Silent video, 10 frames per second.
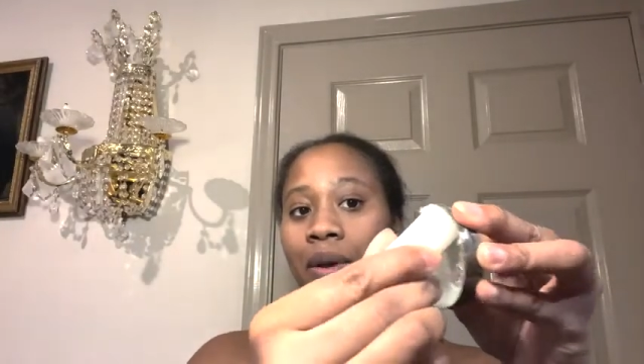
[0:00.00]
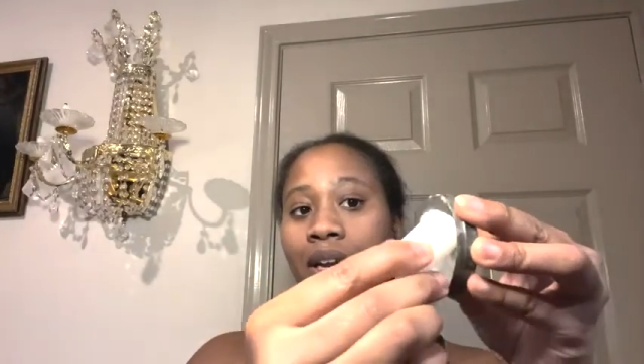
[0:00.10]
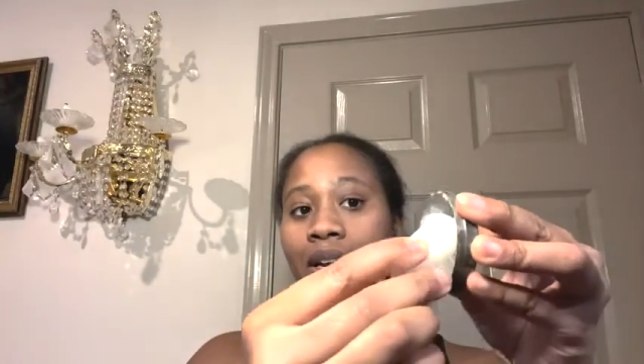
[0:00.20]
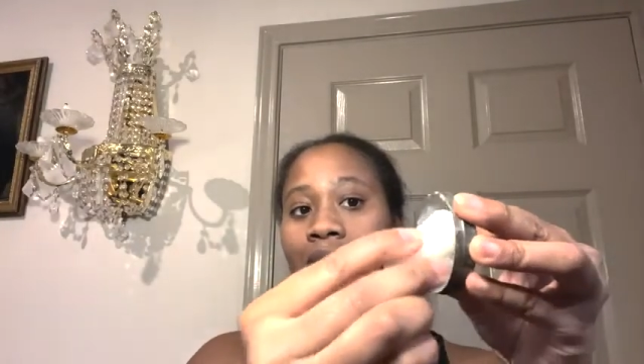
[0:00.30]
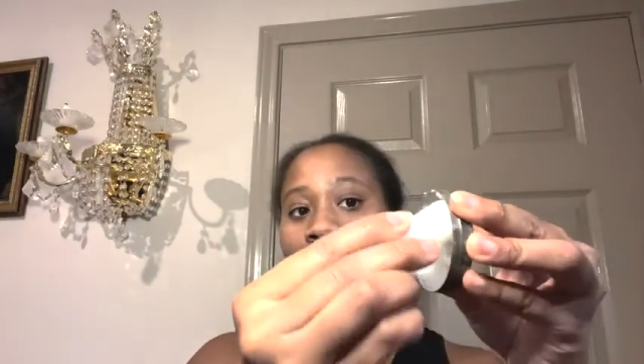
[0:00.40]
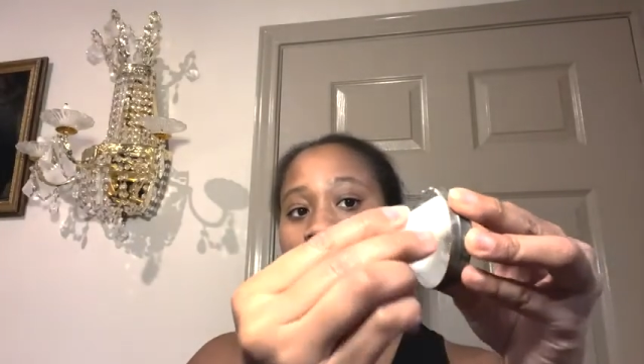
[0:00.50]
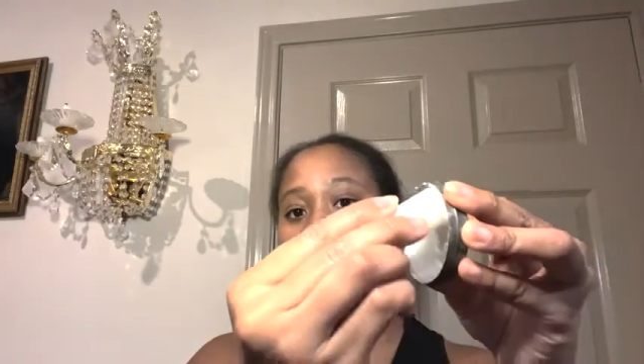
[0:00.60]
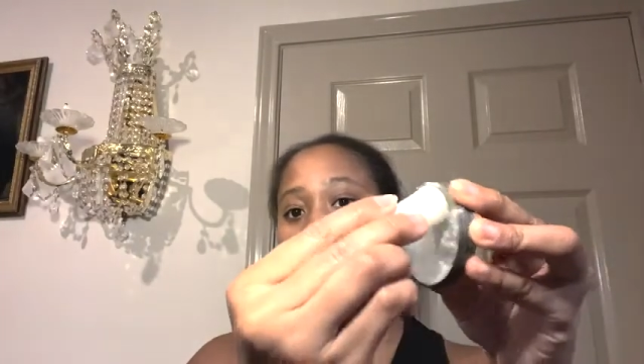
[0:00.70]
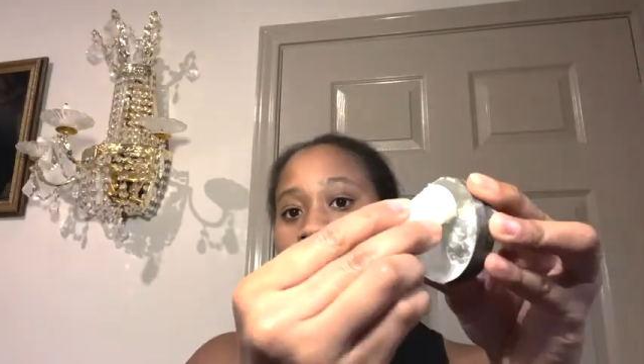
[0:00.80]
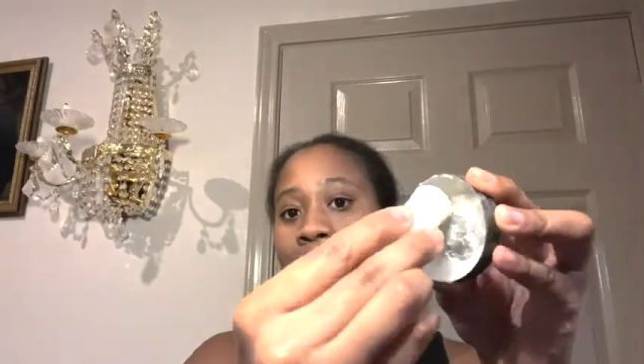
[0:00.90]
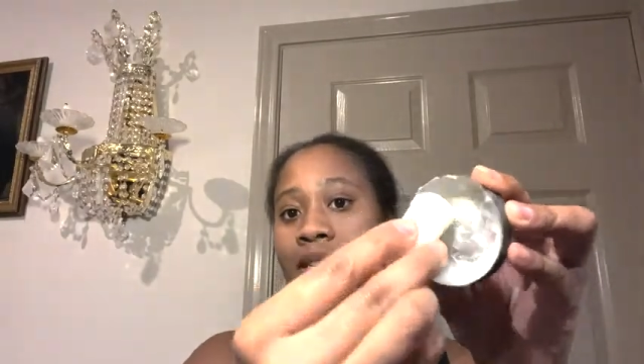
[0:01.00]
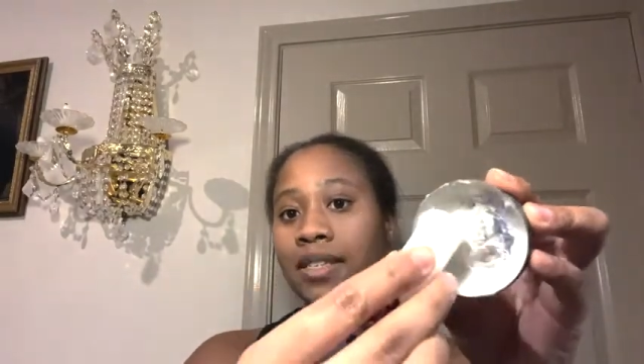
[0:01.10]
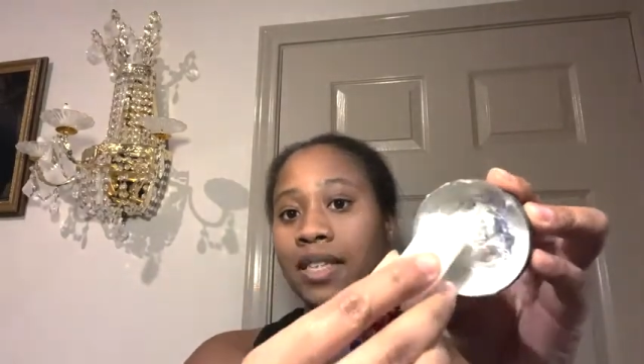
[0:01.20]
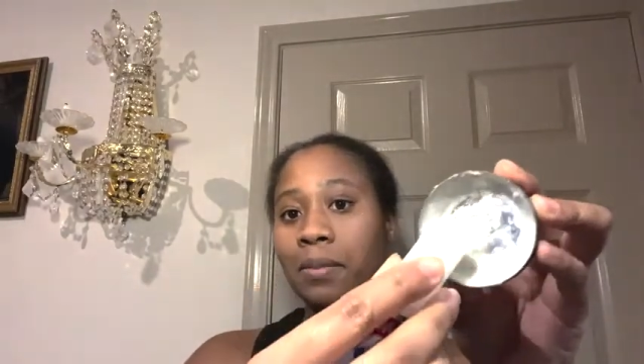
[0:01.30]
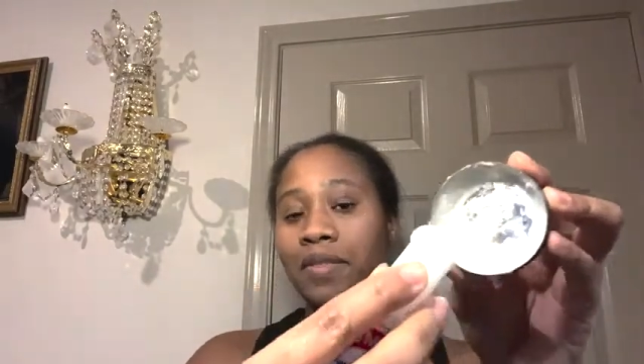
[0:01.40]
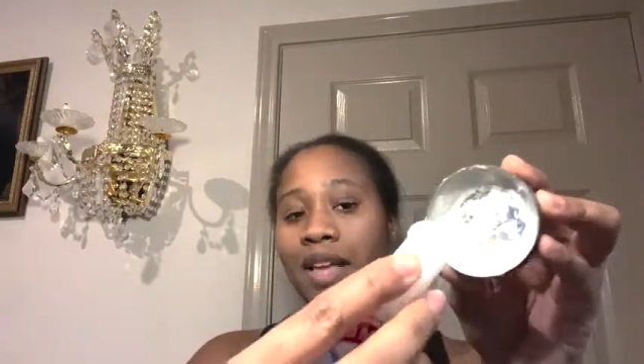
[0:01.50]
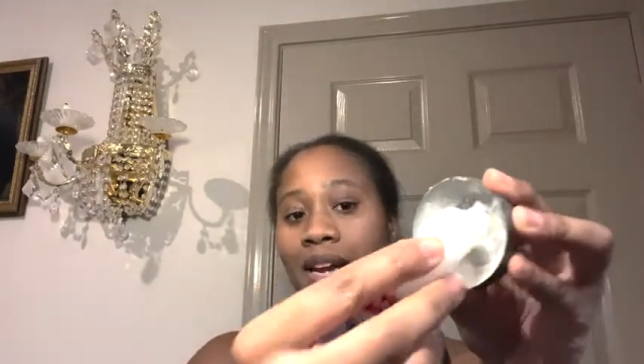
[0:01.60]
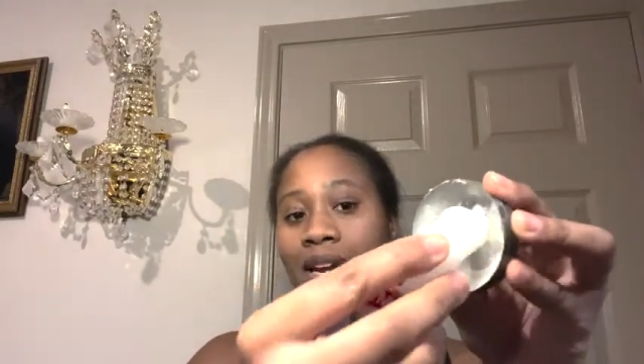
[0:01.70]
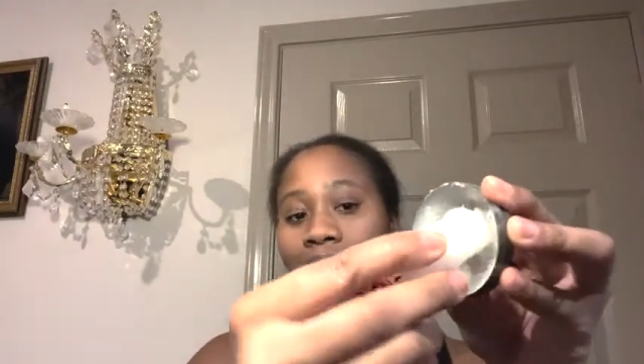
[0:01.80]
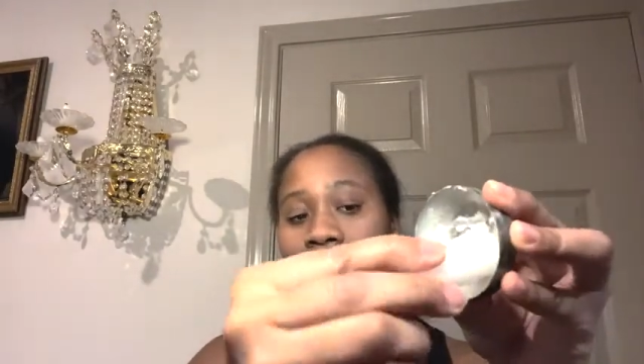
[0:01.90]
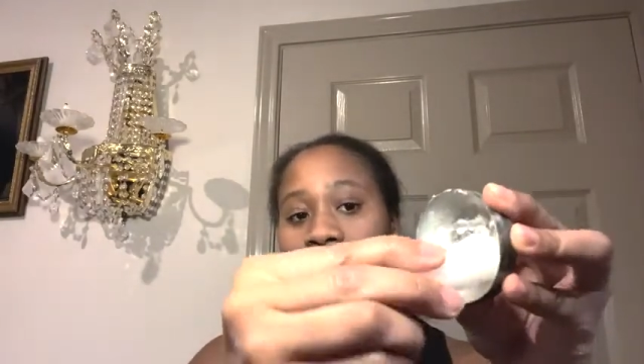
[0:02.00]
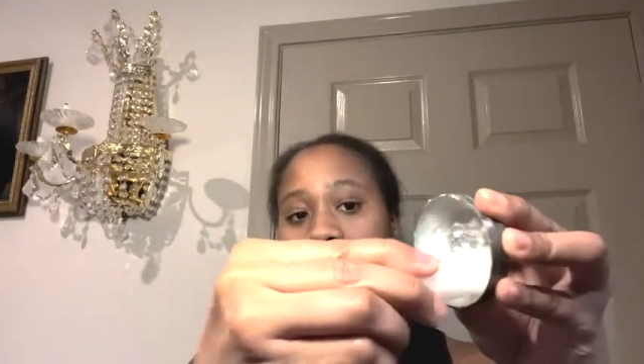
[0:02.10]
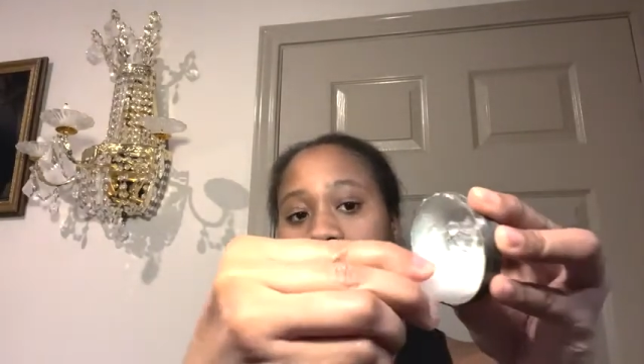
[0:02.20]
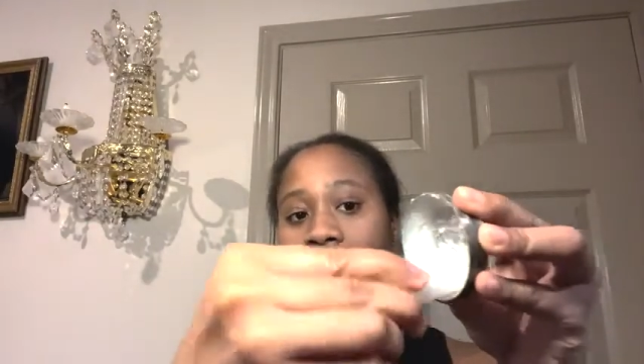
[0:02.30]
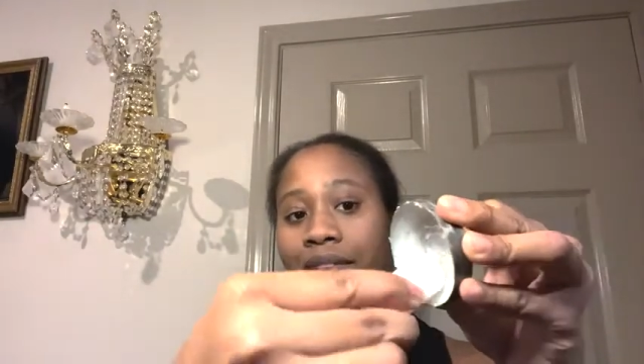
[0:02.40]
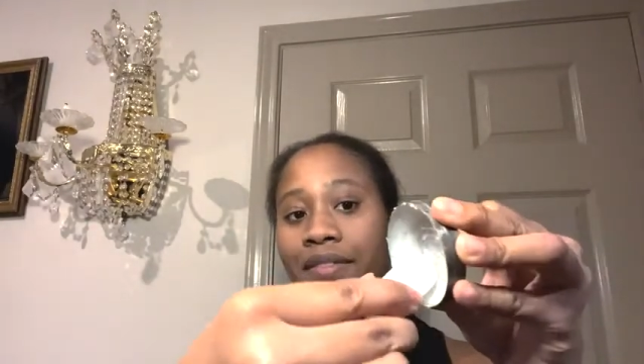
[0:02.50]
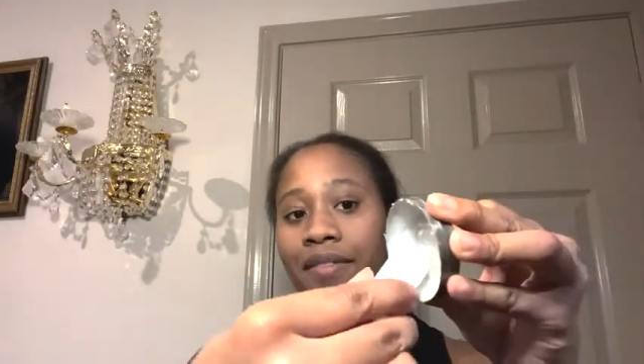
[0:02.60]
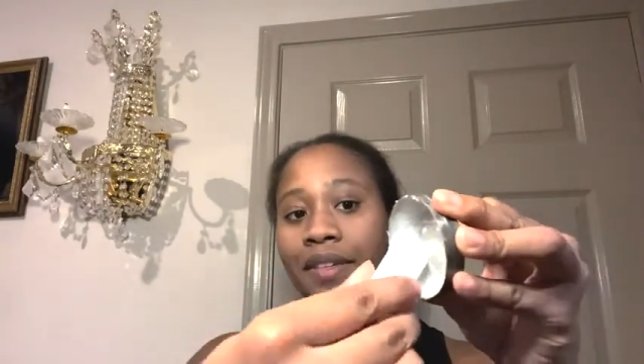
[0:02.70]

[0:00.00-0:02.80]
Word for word: could gather some of that adhesive.